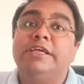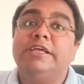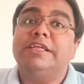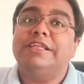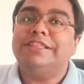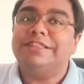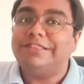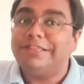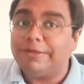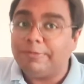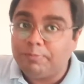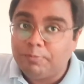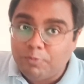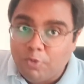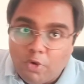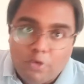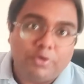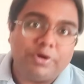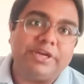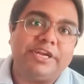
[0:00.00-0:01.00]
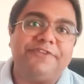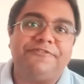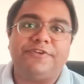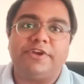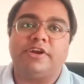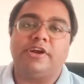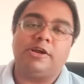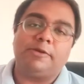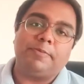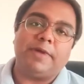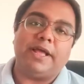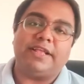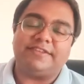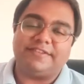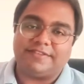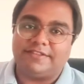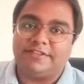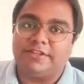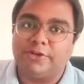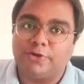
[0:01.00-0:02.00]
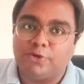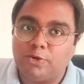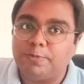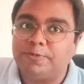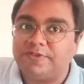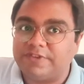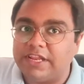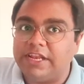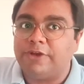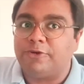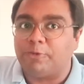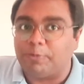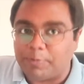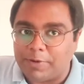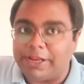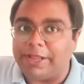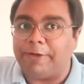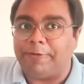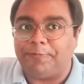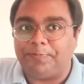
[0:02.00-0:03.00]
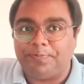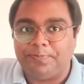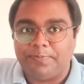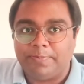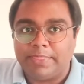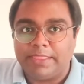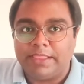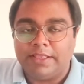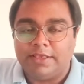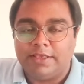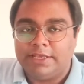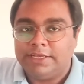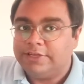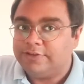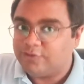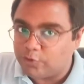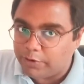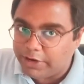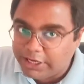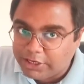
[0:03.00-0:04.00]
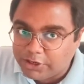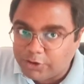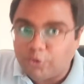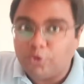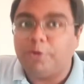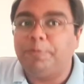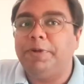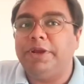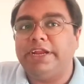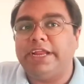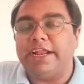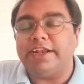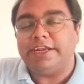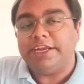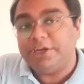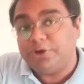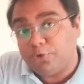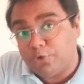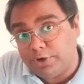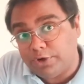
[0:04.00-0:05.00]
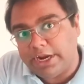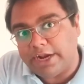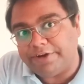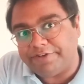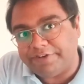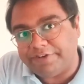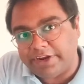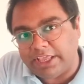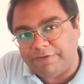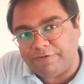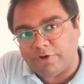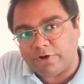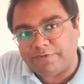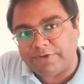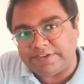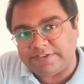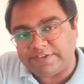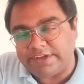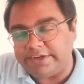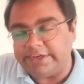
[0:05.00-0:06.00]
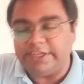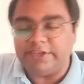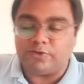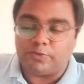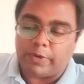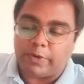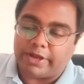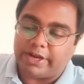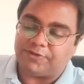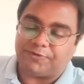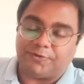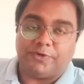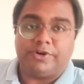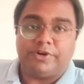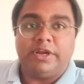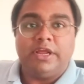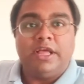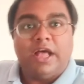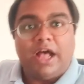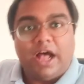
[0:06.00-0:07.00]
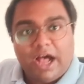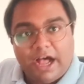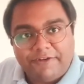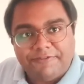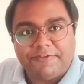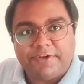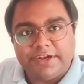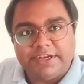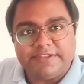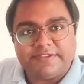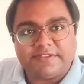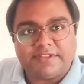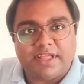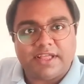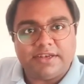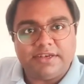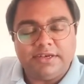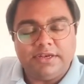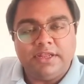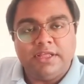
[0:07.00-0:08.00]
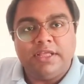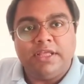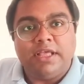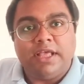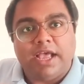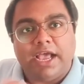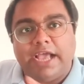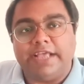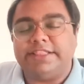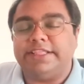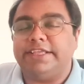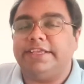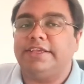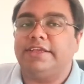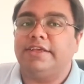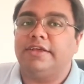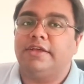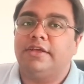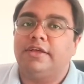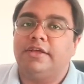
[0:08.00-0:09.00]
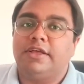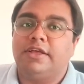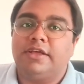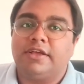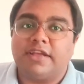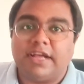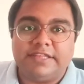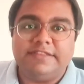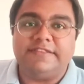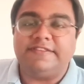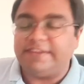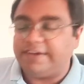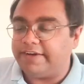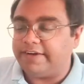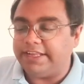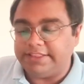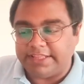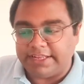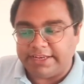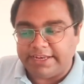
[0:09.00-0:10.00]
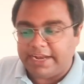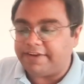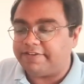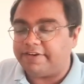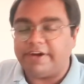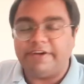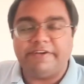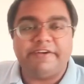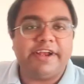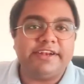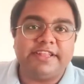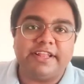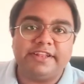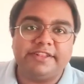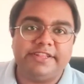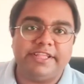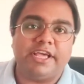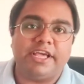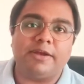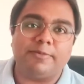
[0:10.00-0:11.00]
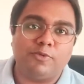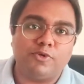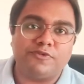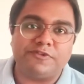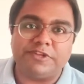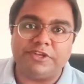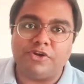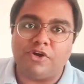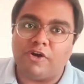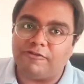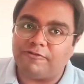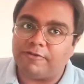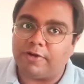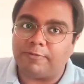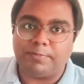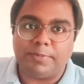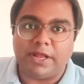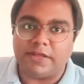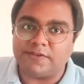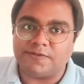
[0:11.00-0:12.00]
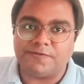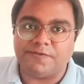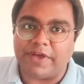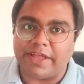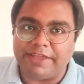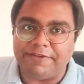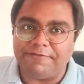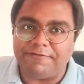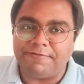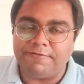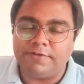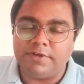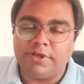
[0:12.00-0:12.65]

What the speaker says: the more difficult matches in the group still to play. So it could get tricky for West Indies, whereas for Afghanistan, I think considering the net run rate that they are boasting of, +5,